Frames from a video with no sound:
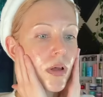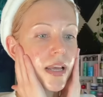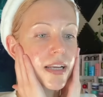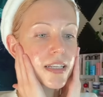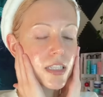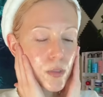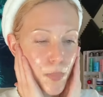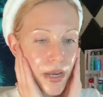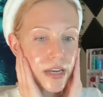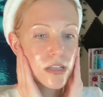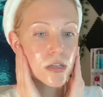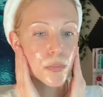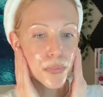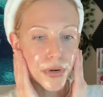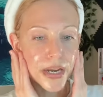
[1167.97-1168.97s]
expect
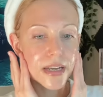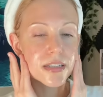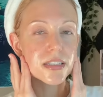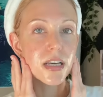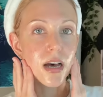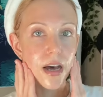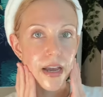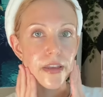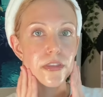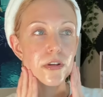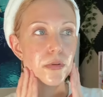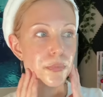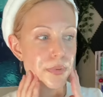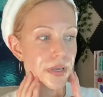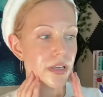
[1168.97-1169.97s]
a brand to either
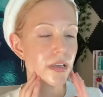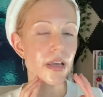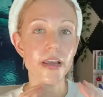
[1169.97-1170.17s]
be